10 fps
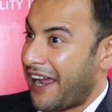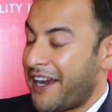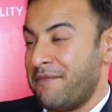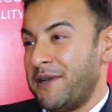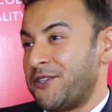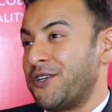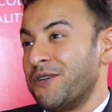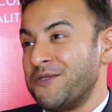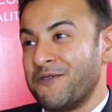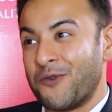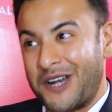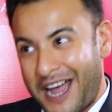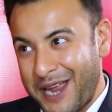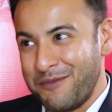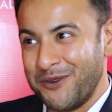I can pitch on terms of what
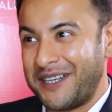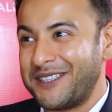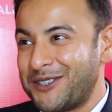I am doing.